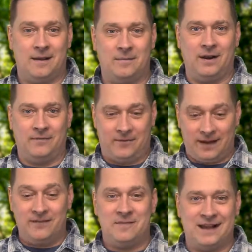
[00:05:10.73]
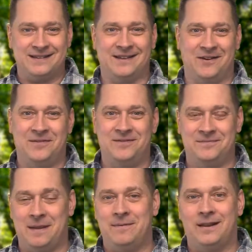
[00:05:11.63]
I'm going to forgive myself.
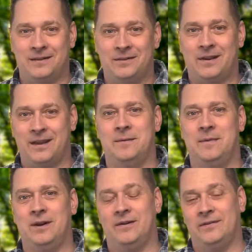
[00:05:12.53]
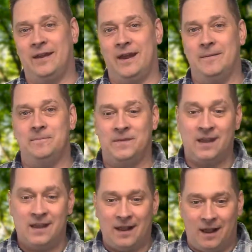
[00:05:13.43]
Maybe look in the mirror and say it.
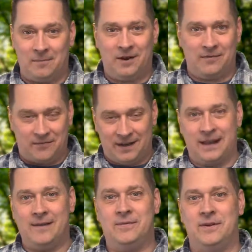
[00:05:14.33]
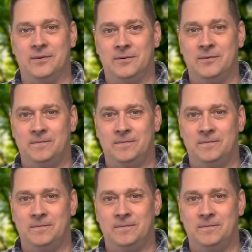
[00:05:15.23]
I'm going to forgive you